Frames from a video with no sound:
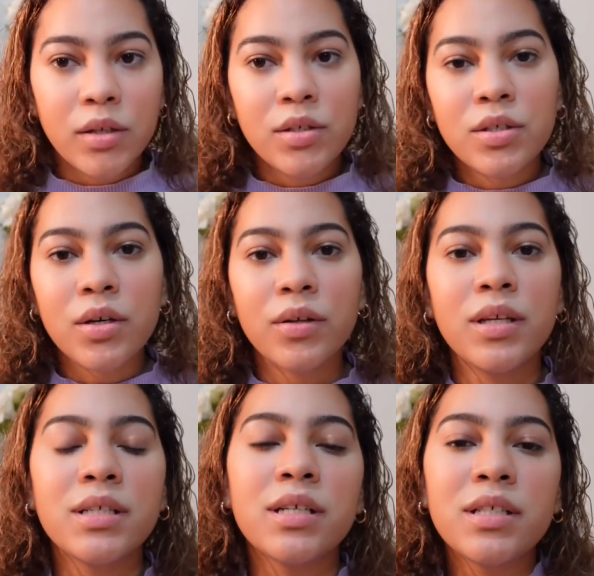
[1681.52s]
So
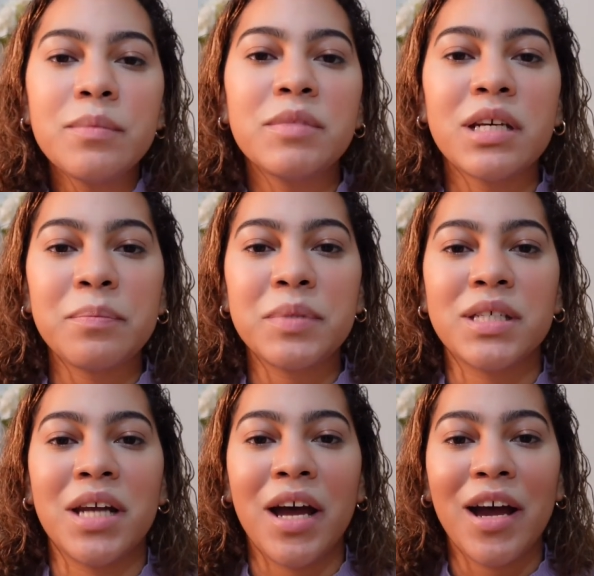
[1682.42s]
these are some tips
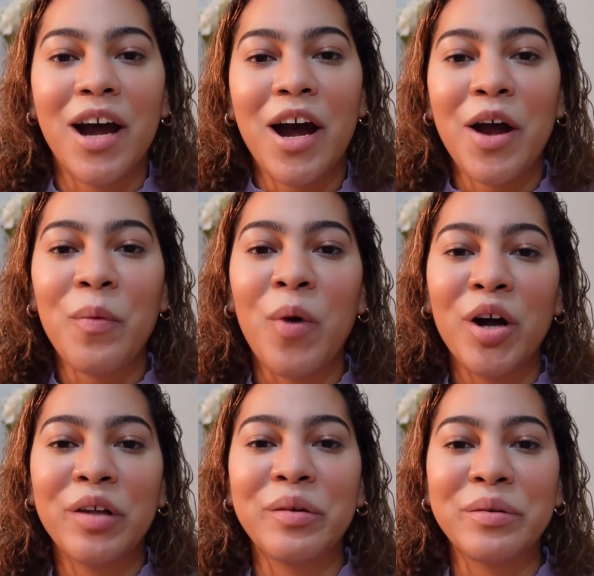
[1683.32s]
that I
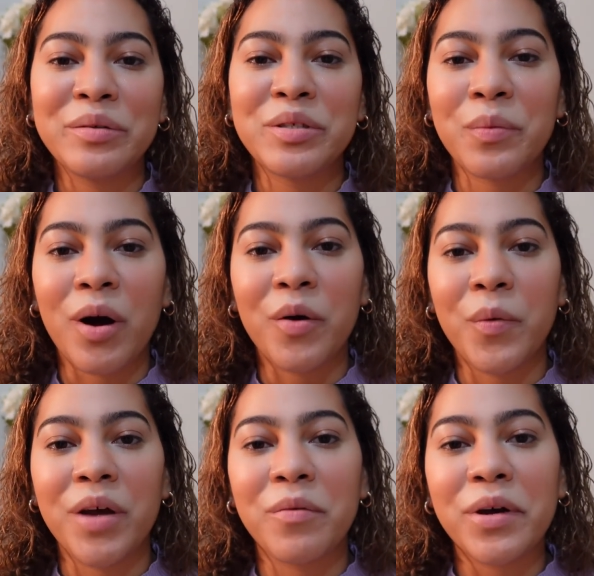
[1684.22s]
want you to walk
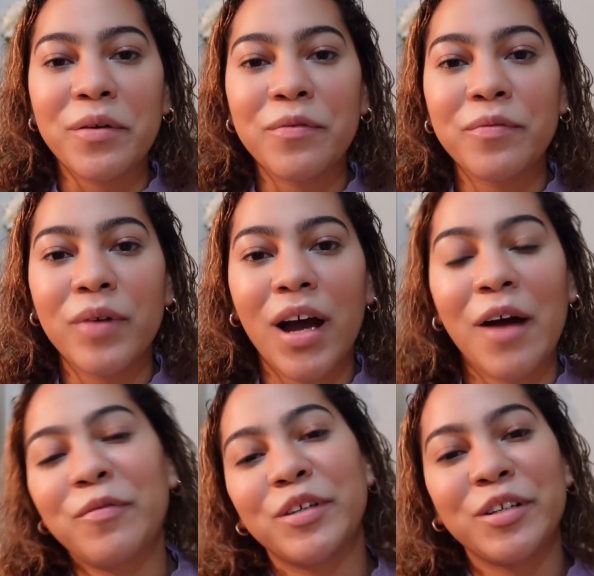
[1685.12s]
away with
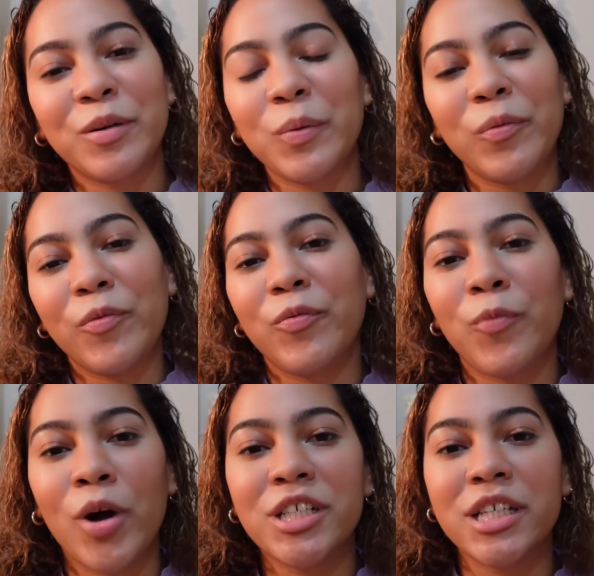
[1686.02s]
after
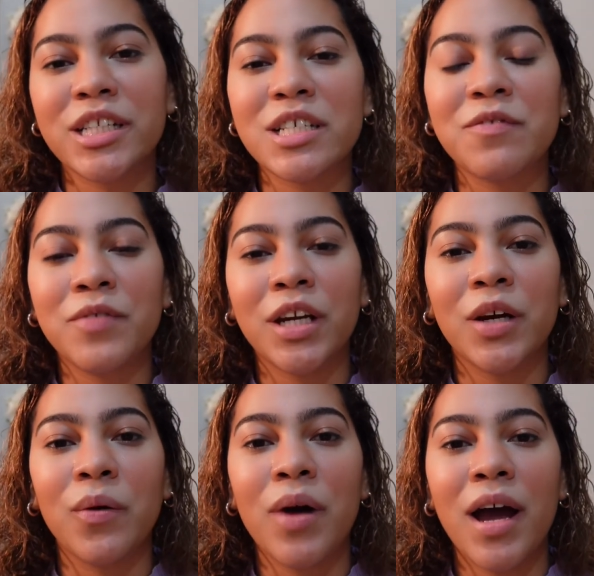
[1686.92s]
watching this
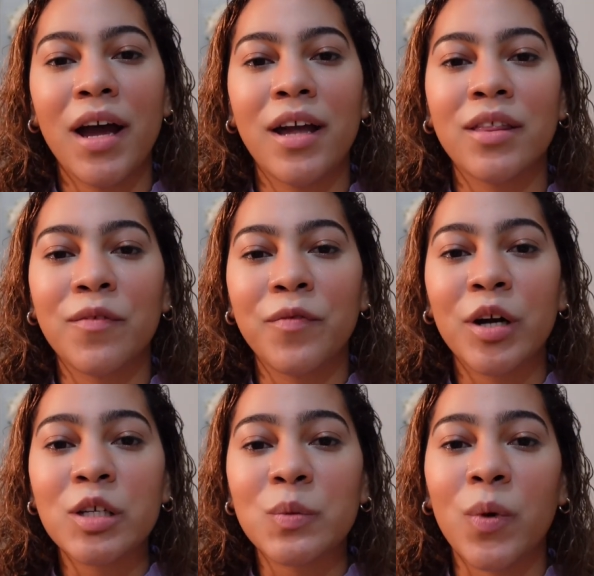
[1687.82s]
video. And the
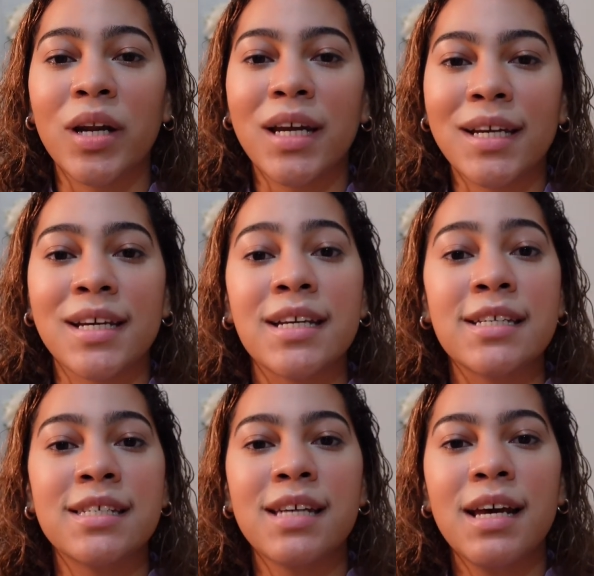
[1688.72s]
first one is,